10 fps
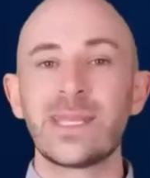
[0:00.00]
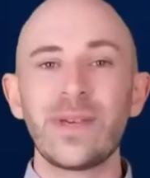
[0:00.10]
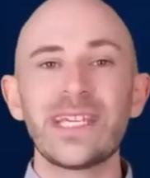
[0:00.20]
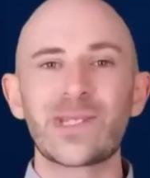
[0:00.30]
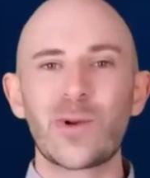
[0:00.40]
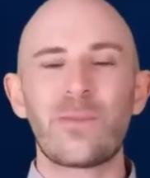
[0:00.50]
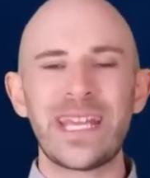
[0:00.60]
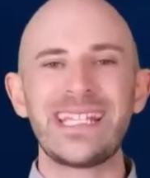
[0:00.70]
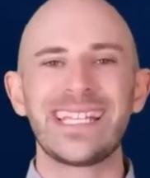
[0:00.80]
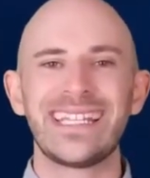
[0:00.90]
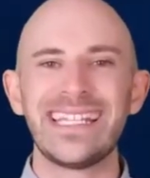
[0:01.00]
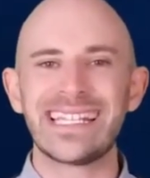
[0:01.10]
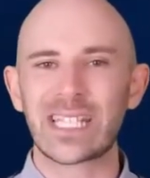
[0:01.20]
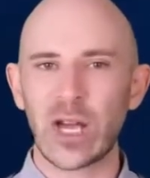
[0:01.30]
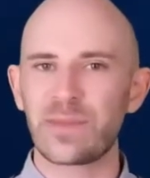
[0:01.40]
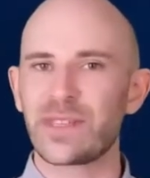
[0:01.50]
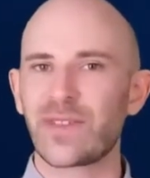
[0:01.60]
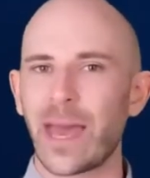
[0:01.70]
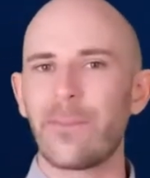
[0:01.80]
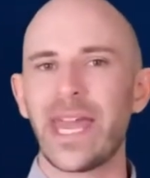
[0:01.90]
De Beers repeated these types
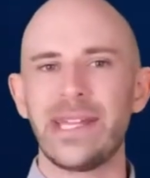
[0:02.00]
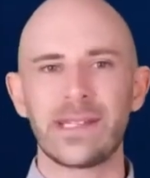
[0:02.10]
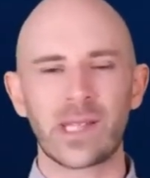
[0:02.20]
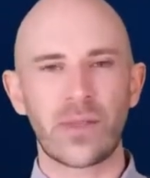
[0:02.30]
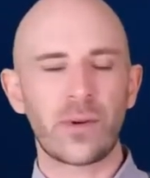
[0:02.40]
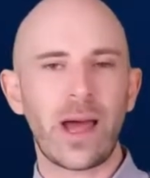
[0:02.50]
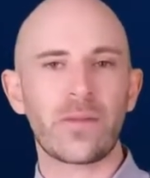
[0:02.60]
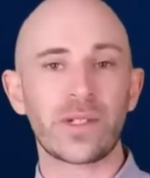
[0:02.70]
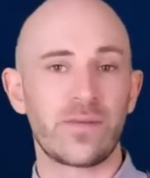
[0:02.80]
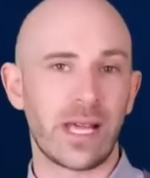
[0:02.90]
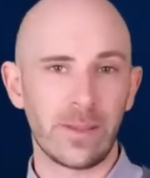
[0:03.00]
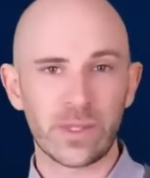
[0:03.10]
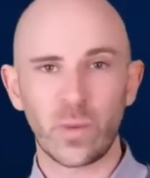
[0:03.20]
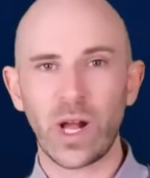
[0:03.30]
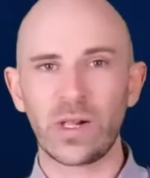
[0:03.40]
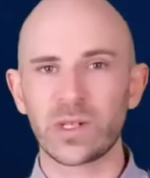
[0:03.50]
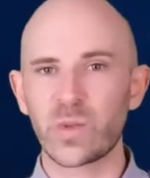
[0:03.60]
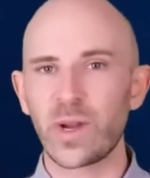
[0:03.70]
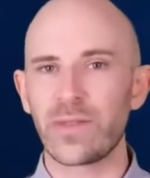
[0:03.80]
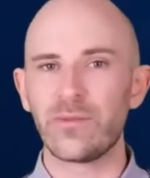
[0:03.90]
of campaigns throughout the developed
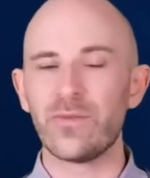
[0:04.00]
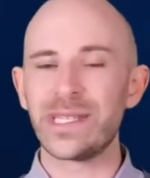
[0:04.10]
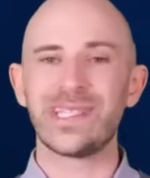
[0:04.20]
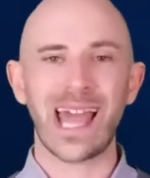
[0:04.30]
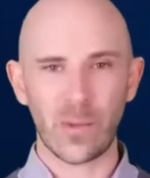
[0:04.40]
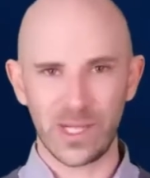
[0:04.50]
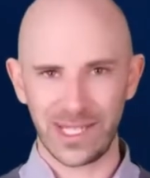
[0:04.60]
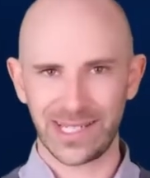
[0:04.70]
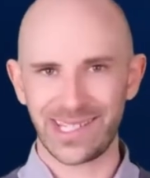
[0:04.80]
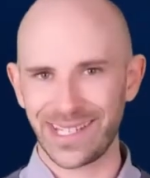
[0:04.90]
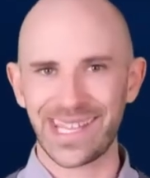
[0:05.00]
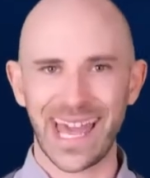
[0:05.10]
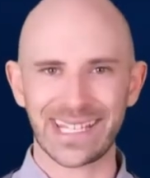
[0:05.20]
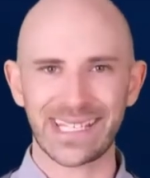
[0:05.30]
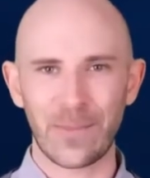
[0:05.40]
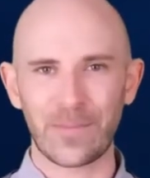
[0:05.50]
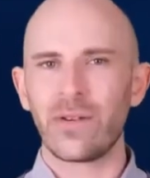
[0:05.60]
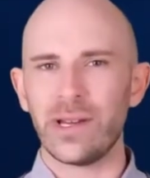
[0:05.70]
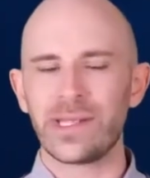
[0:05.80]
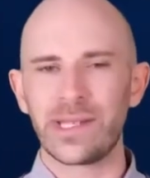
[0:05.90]
world with resounding success.
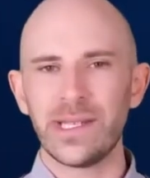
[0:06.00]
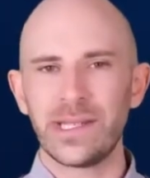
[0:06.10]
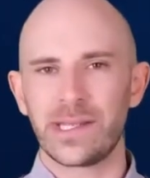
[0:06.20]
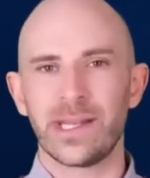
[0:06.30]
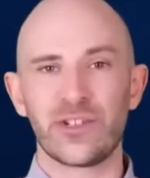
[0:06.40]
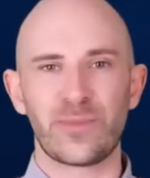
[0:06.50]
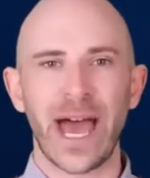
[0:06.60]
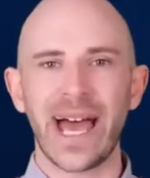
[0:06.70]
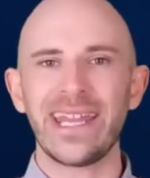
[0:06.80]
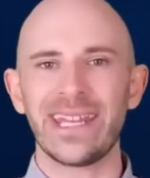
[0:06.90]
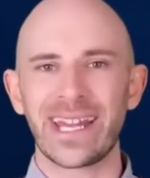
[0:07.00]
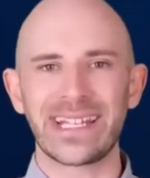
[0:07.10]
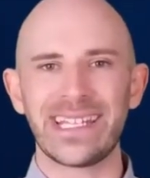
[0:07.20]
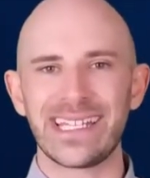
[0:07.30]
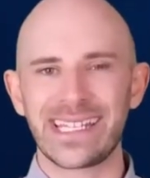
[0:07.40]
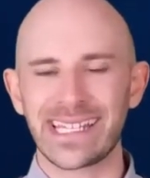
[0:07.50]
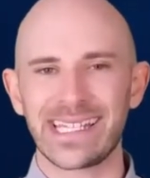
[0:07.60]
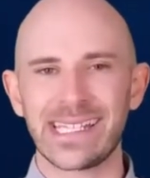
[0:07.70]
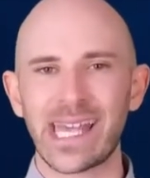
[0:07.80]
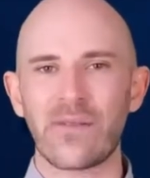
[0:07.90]
For instance, in Japan in
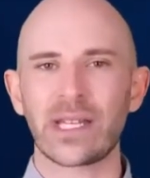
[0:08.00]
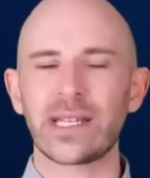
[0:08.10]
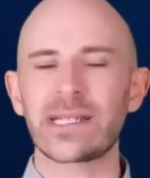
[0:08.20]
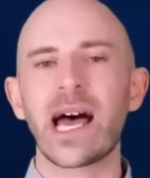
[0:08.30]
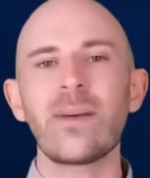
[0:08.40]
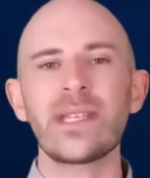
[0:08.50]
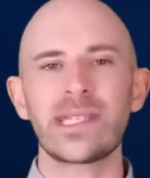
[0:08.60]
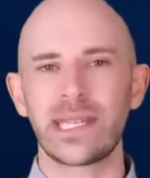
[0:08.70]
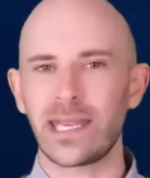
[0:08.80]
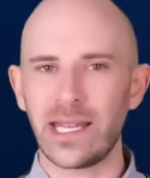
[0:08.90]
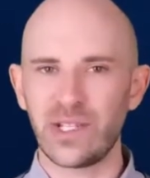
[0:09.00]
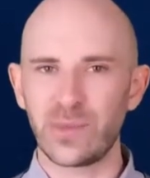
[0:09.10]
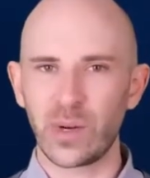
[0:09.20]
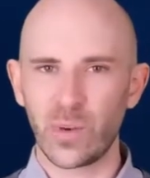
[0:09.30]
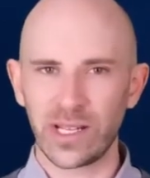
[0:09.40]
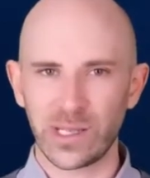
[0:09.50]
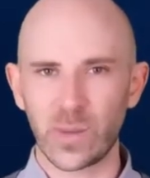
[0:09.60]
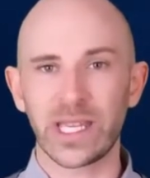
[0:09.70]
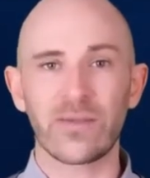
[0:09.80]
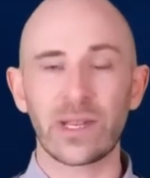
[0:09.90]
1967, diamond engagement
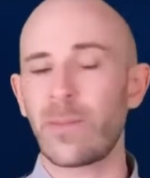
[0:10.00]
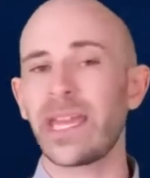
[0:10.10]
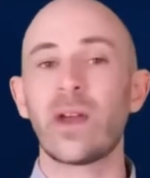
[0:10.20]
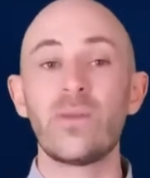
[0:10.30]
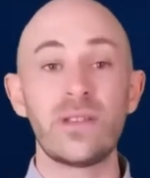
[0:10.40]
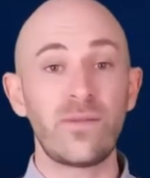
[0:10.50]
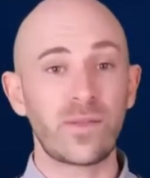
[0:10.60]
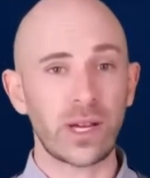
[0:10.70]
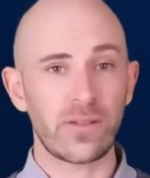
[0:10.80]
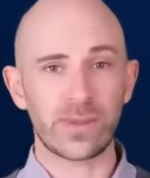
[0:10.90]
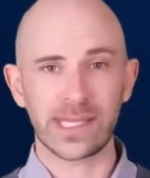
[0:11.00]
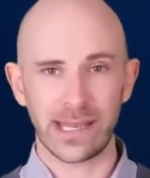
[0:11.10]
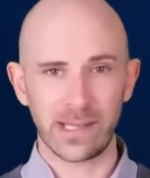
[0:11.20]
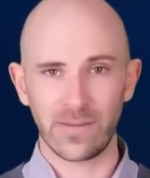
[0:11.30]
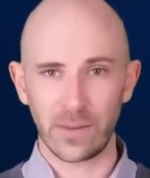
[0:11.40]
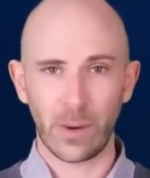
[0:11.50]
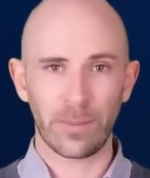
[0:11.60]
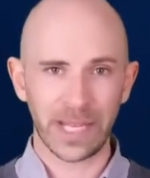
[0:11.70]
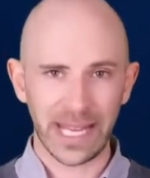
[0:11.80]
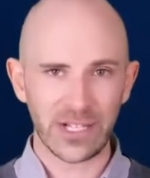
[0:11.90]
rings were given by only 5% of the
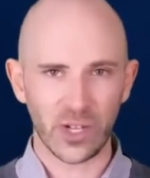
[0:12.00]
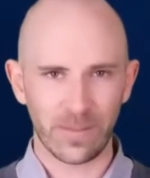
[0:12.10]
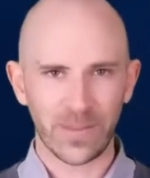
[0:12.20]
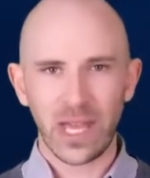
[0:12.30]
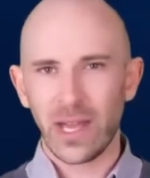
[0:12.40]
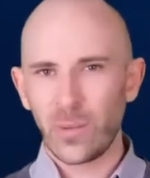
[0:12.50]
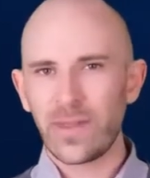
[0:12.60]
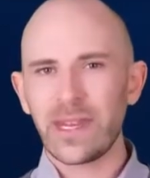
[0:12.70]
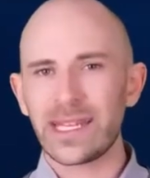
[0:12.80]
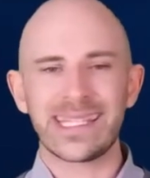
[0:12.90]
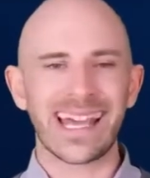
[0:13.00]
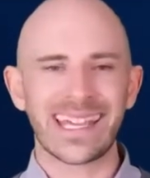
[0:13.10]
population. Within a